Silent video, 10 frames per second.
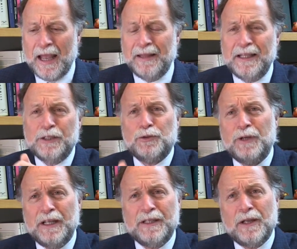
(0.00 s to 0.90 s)
And these
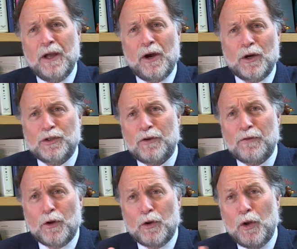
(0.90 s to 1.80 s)
trees are sort
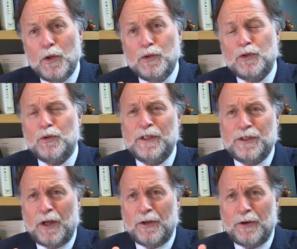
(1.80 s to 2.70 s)
of close to
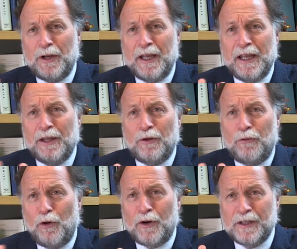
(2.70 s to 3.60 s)
each other in the
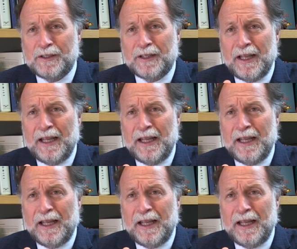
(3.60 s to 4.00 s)
forest